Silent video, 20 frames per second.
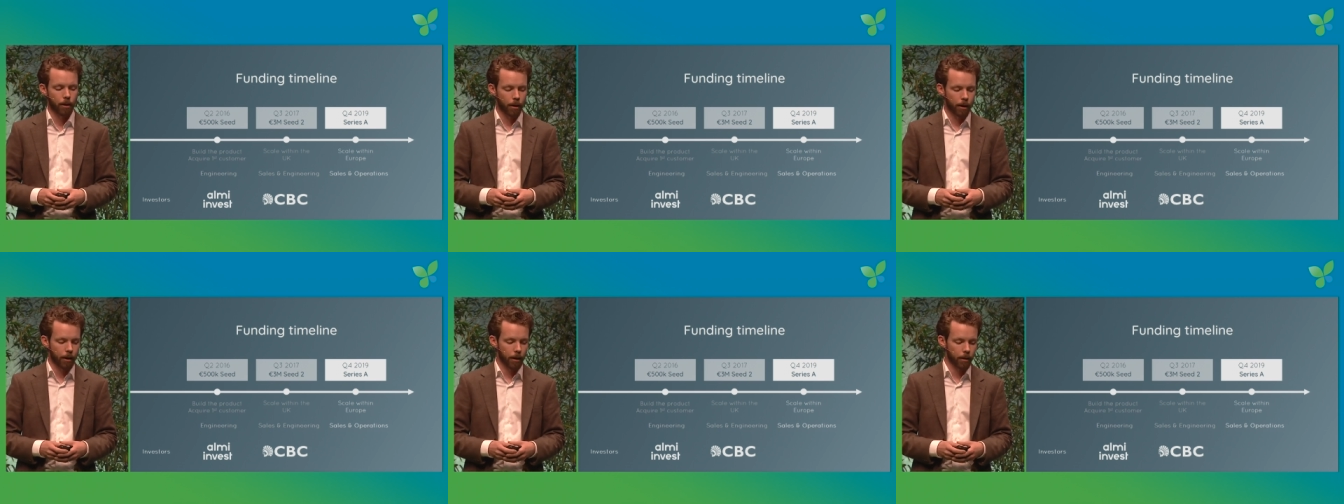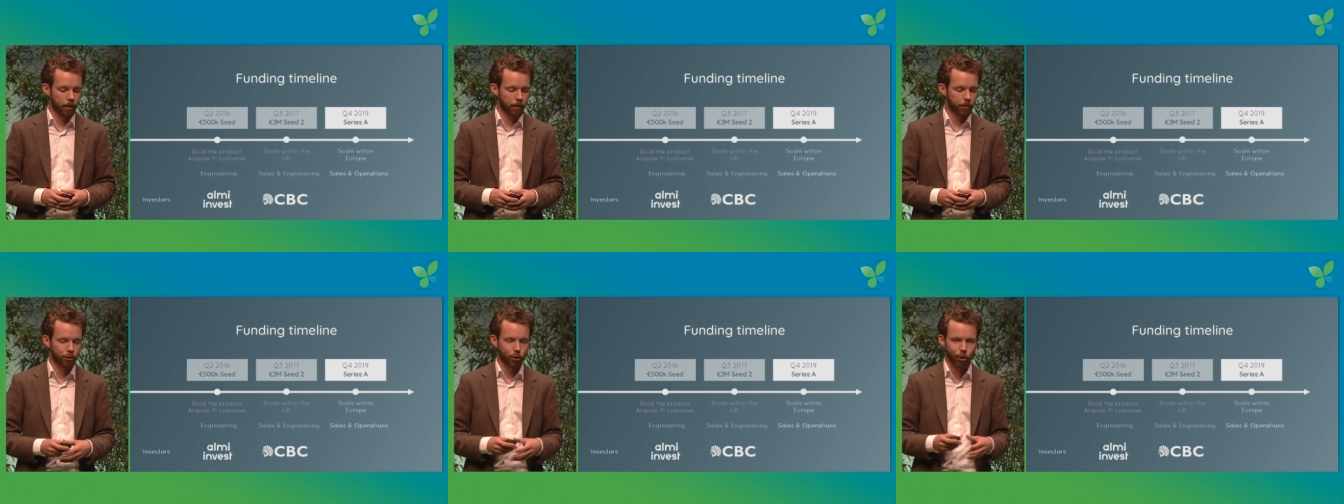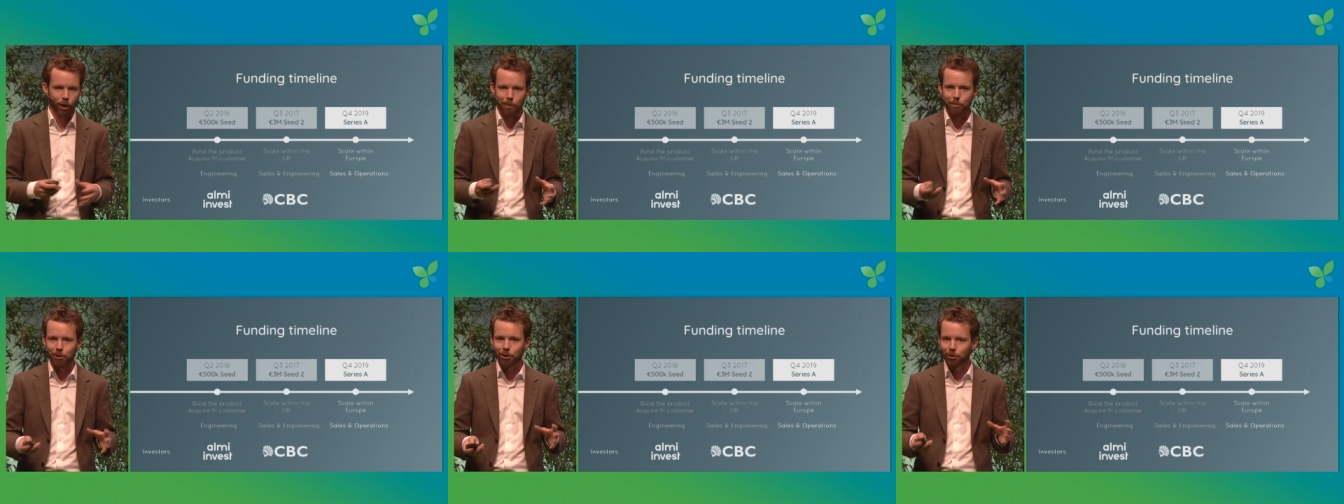And so
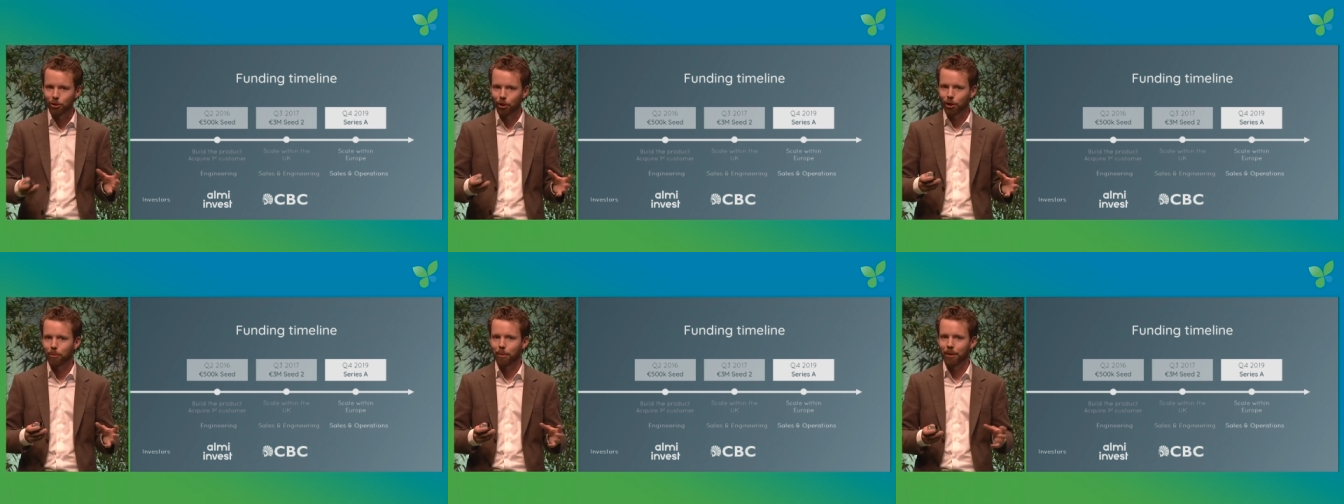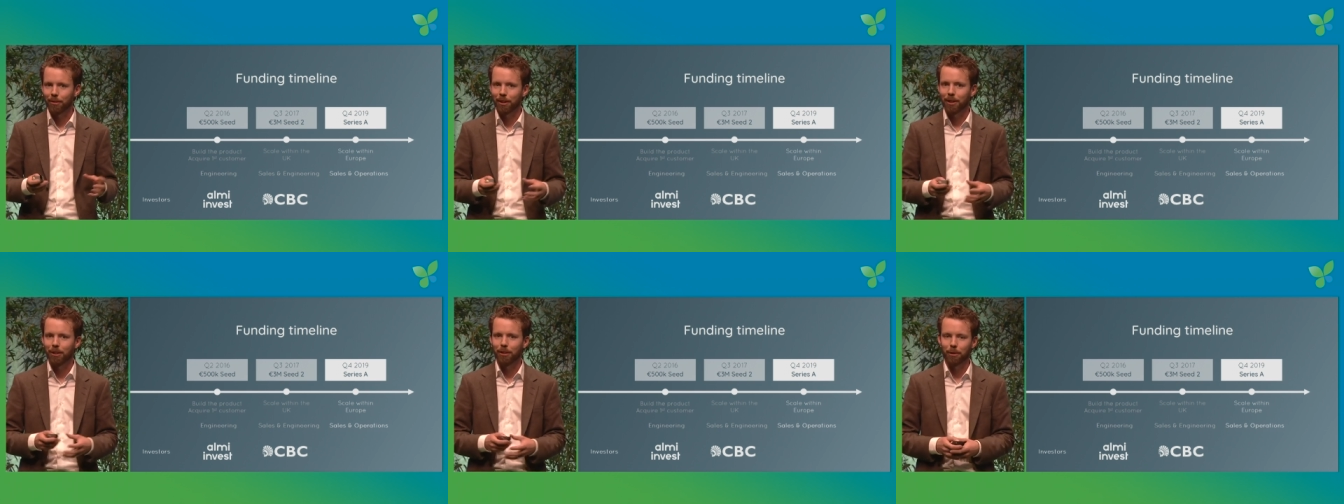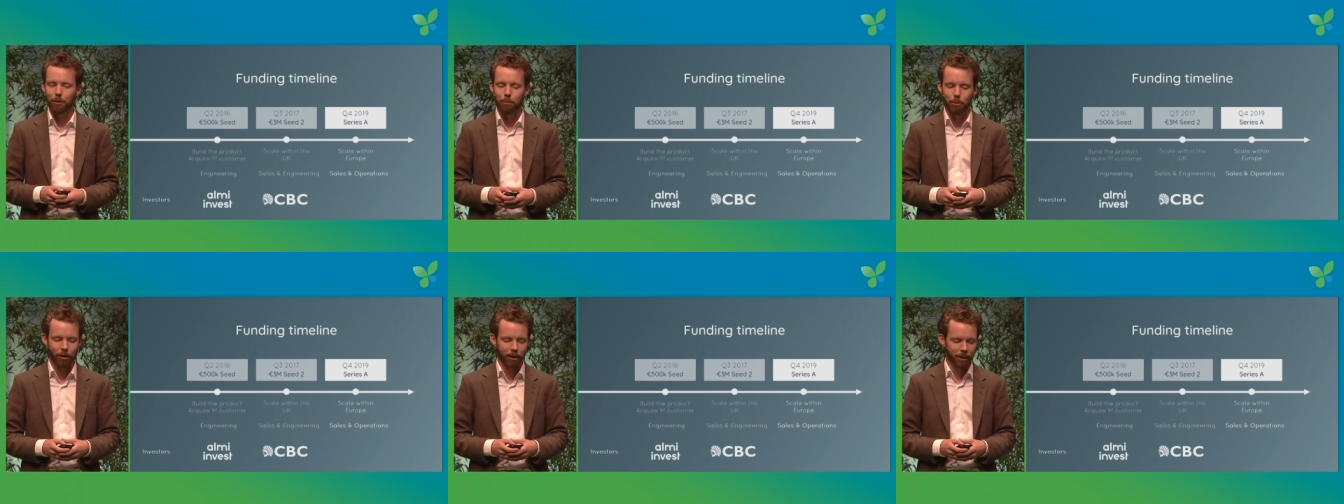happy to talk about that in
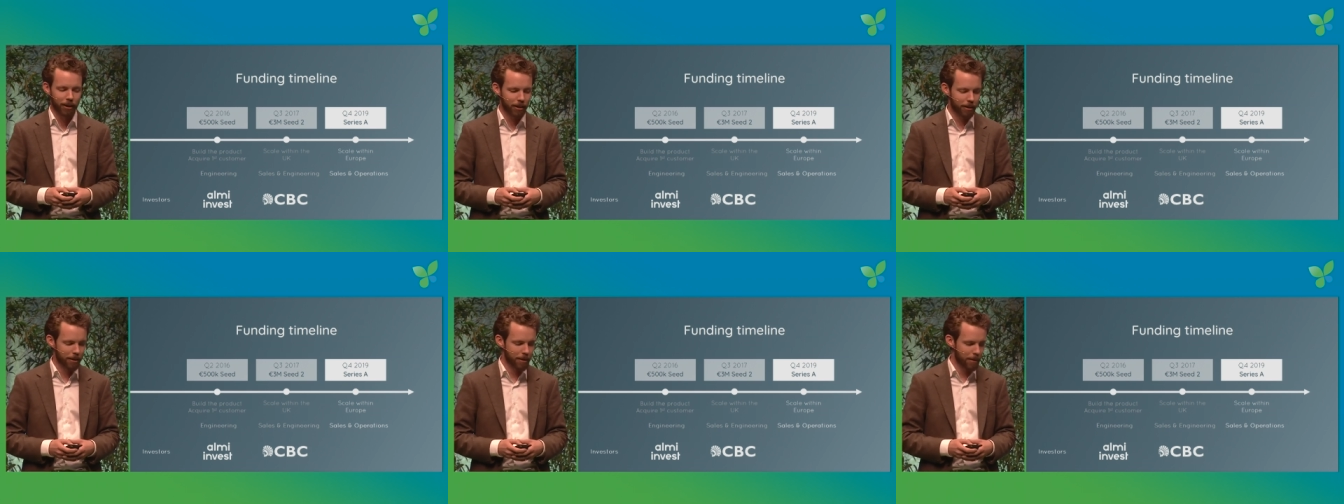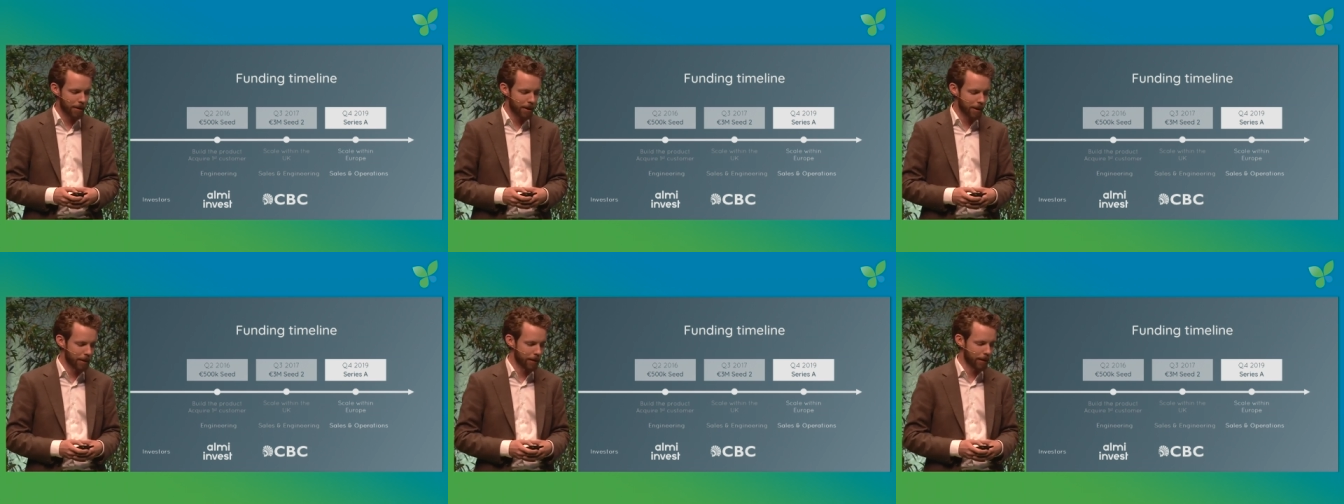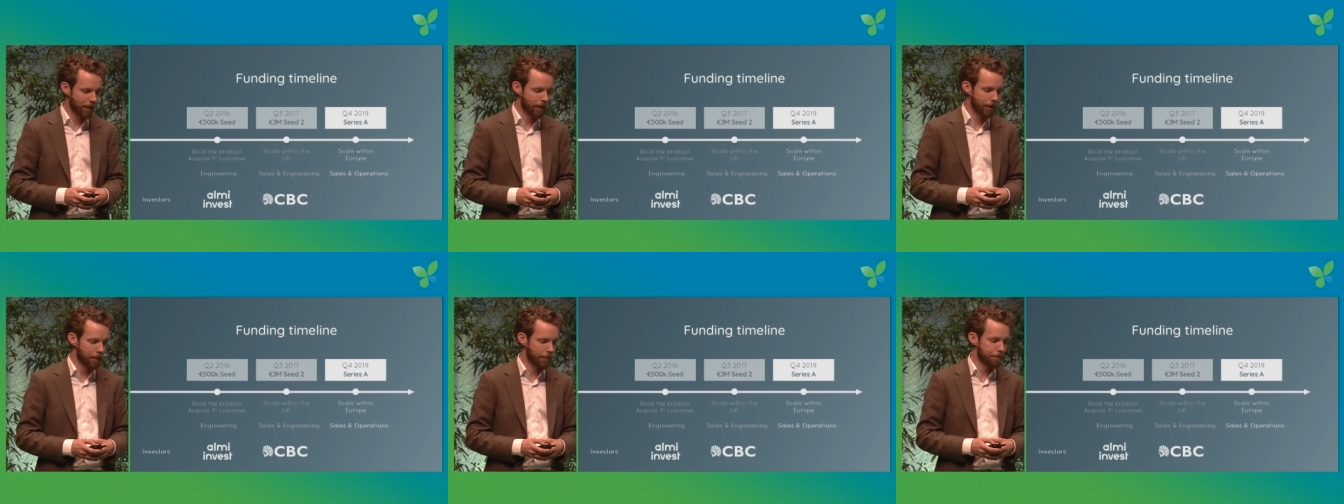the break.
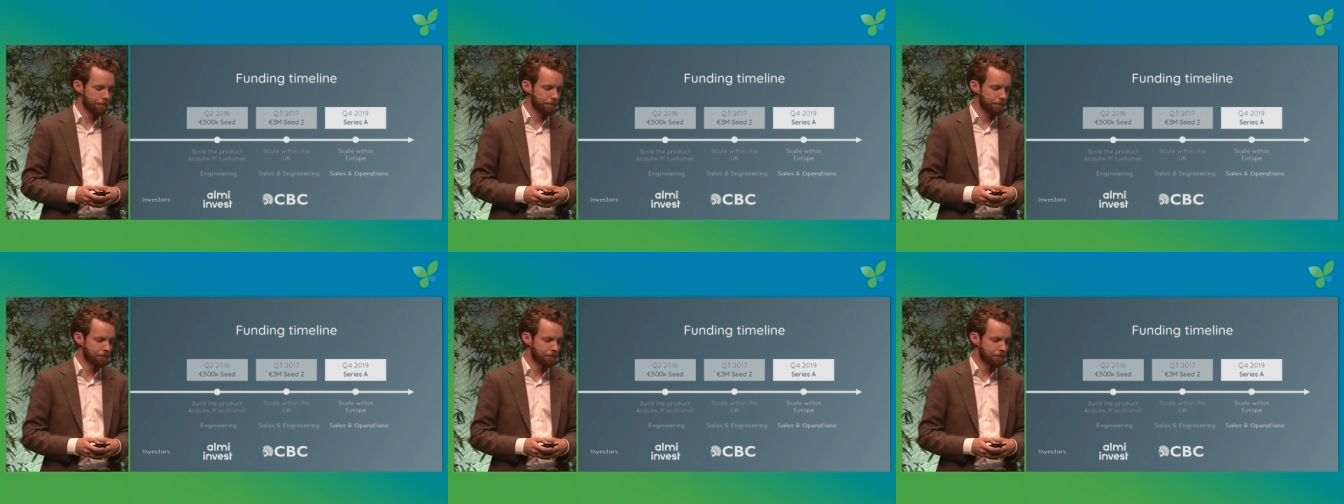And